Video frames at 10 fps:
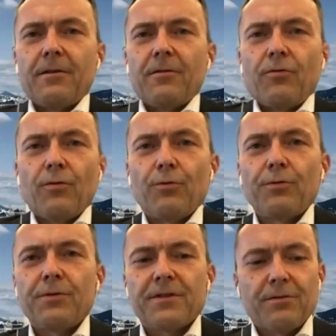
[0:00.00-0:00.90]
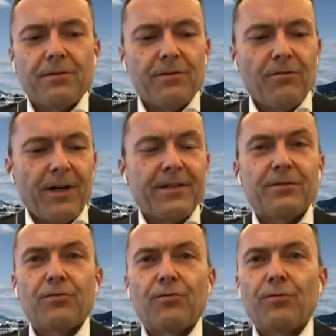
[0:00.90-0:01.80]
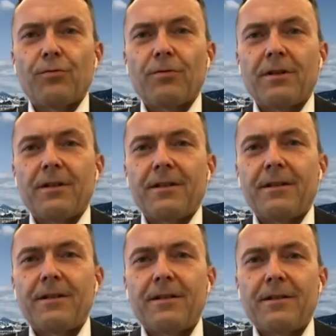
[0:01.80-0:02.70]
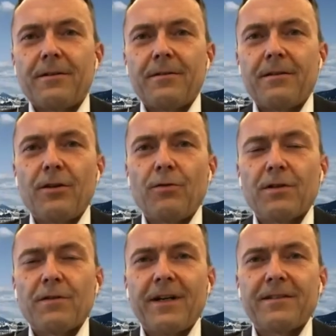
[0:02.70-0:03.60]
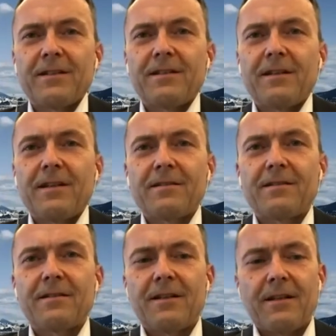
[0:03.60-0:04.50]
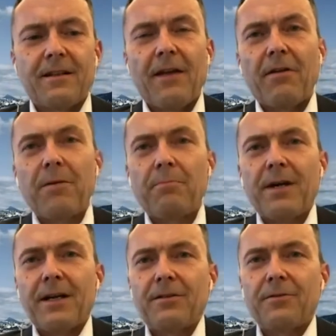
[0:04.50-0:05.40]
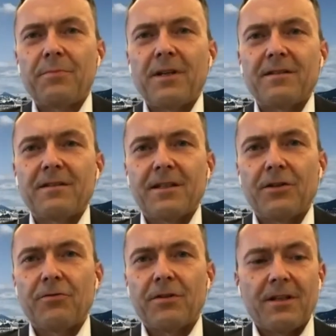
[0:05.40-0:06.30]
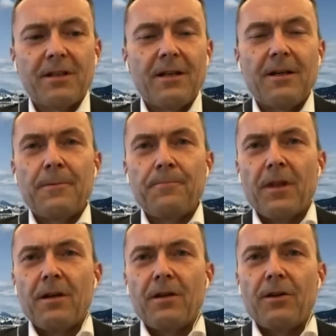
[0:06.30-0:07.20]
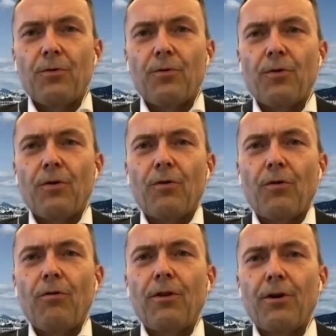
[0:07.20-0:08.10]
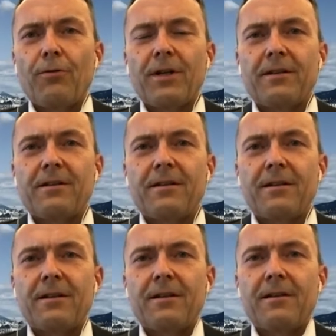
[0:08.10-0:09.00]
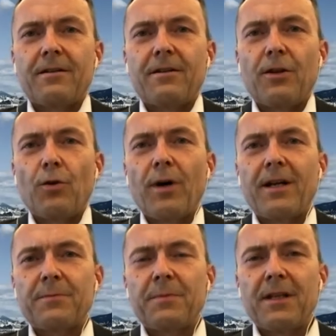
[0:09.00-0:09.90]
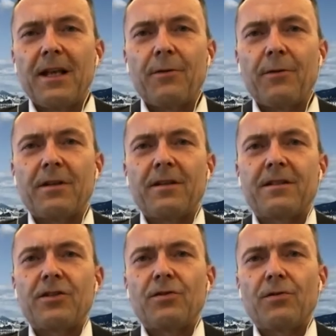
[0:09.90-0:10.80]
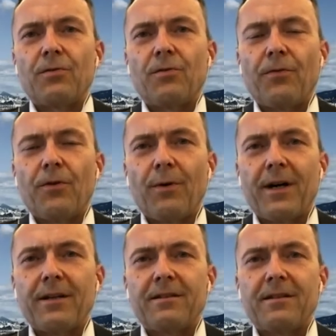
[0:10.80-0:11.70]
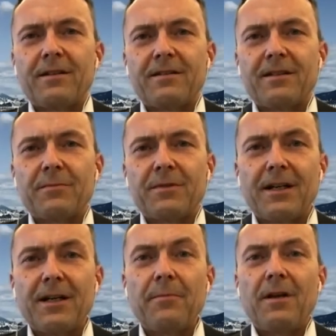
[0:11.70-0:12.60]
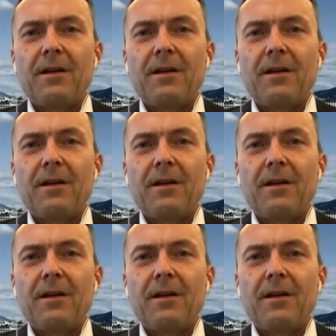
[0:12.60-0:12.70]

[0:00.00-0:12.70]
rules or tries to rule the use of ICTs and their impact on peace and security. You all know that the UN has been dealing with this issue for quite some time,